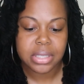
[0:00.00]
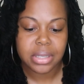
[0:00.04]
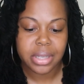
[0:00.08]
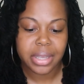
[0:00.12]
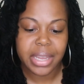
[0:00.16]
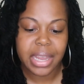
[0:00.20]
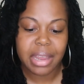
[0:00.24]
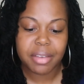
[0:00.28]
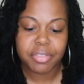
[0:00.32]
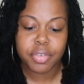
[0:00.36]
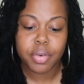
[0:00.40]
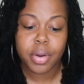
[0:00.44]

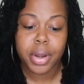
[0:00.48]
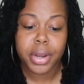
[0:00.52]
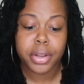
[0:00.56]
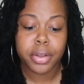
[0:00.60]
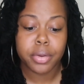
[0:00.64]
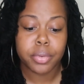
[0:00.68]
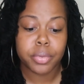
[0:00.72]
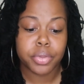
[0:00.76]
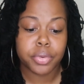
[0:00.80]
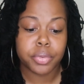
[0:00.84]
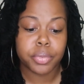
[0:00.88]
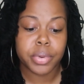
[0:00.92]
like, after I
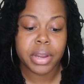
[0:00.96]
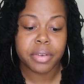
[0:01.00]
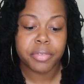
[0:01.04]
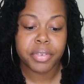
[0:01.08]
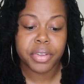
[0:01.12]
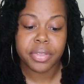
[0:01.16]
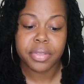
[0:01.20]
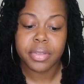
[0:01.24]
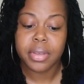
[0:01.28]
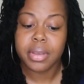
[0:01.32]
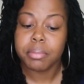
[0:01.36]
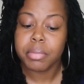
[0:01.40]
go through
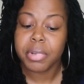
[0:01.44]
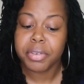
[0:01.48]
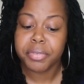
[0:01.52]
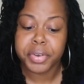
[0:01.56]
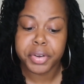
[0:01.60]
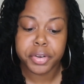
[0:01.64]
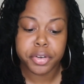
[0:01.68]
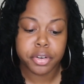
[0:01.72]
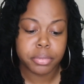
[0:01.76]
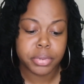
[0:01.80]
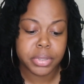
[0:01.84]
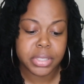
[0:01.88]
everything, my
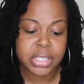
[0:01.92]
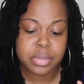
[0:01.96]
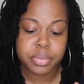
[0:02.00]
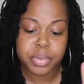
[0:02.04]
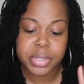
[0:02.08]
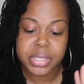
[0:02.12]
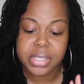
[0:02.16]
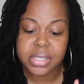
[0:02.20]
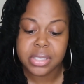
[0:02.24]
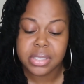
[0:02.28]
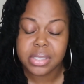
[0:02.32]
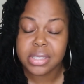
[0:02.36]
variable
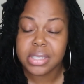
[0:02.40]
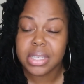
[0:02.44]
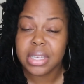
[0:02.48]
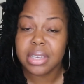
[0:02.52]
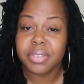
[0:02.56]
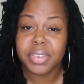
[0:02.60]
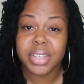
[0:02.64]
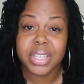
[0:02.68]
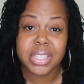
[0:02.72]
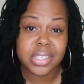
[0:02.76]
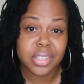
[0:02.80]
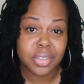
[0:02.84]
expenses,
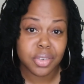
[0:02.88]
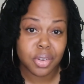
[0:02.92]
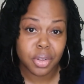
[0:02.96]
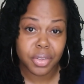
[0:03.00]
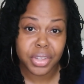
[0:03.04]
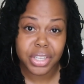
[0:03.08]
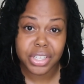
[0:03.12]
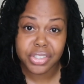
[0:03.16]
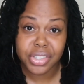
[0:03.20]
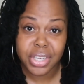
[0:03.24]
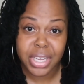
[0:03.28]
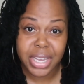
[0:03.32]
savings, and all
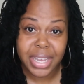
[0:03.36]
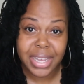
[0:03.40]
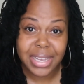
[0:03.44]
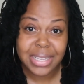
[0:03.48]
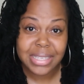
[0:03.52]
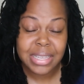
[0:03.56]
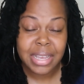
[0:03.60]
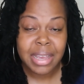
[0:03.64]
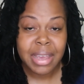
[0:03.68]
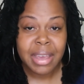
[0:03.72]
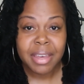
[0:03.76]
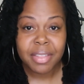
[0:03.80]
that
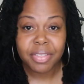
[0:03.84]
jazz,